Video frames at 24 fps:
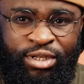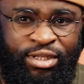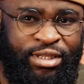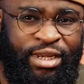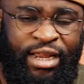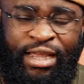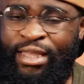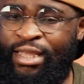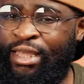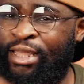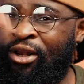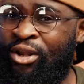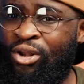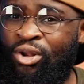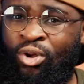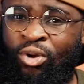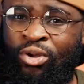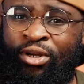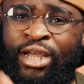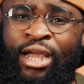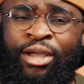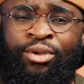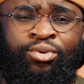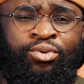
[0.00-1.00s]
It's a
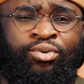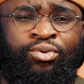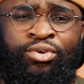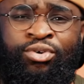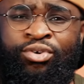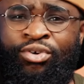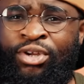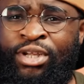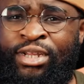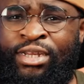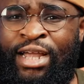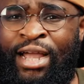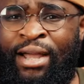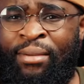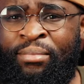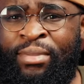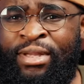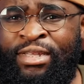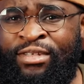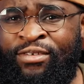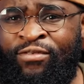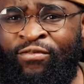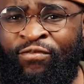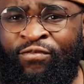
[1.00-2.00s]
lot how you could create
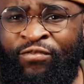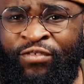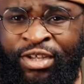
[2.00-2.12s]
amazing